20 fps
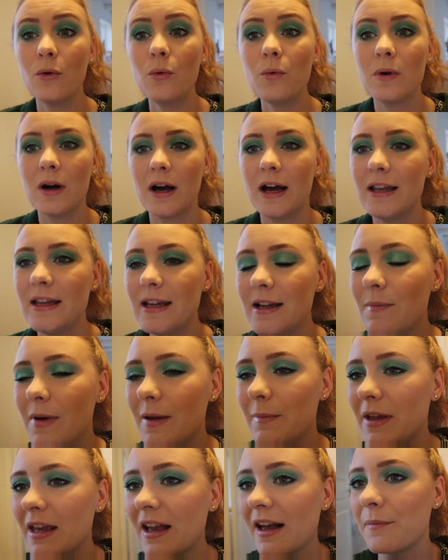Oh, I did
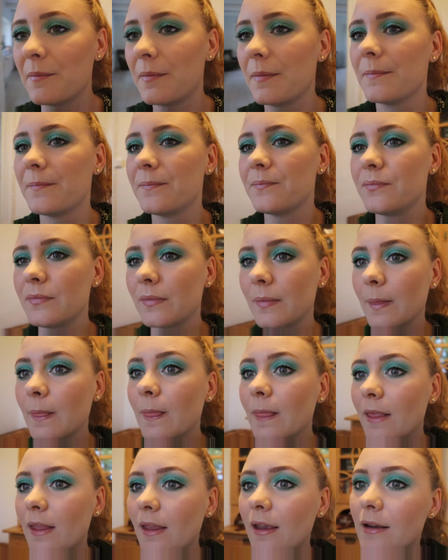my makeup.
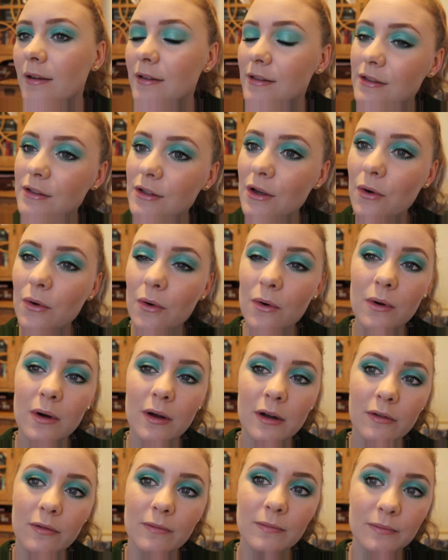
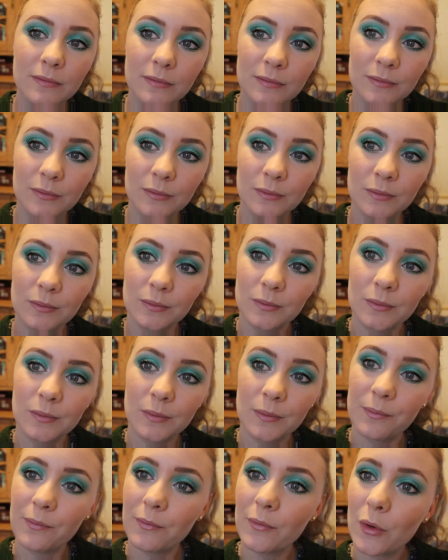So
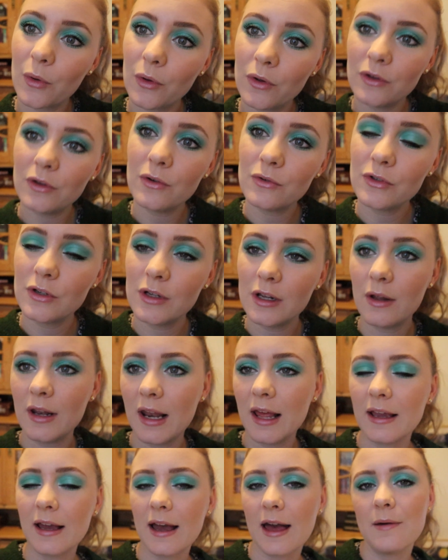usually,
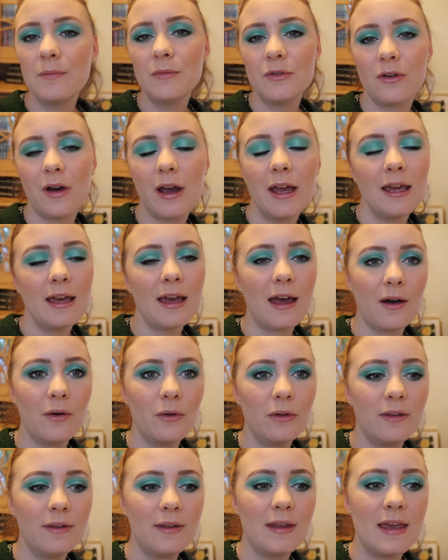like, I'm trying
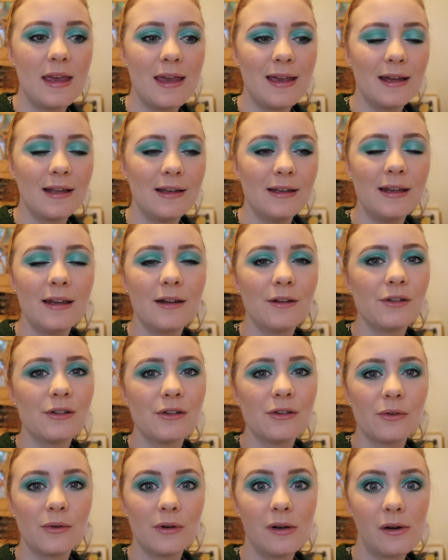out the Nikki
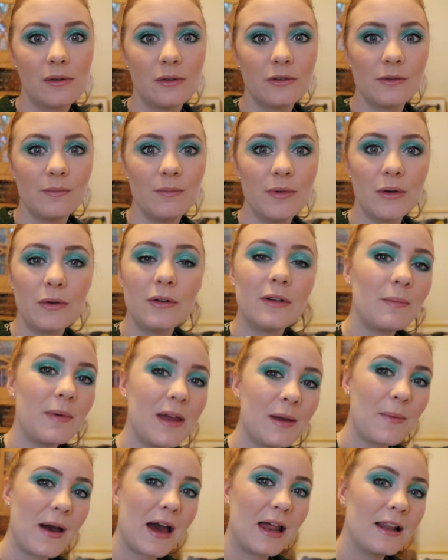Tutorials Beauty
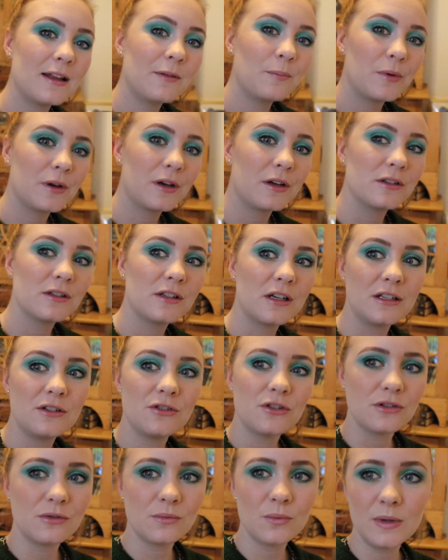Bay palette because I
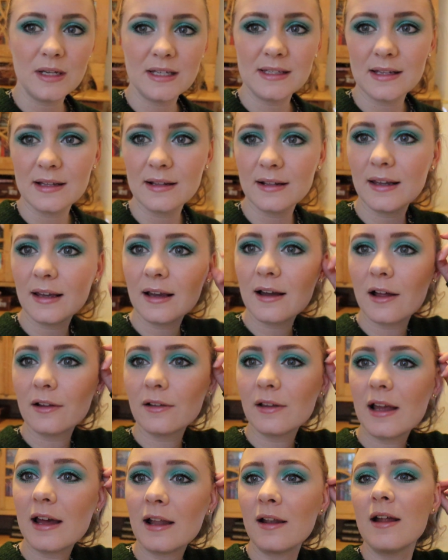just recently
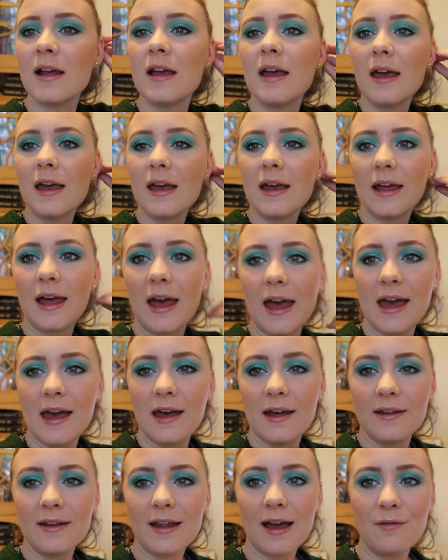got that,
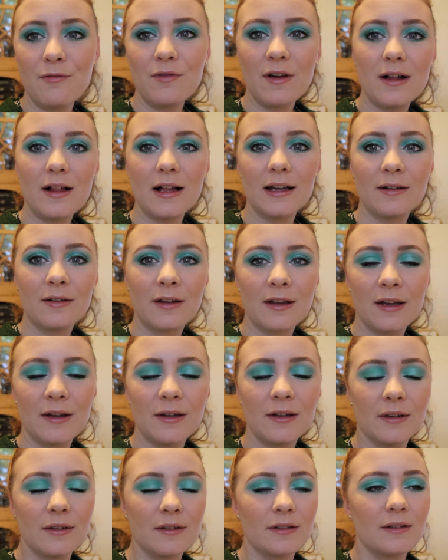and I feel like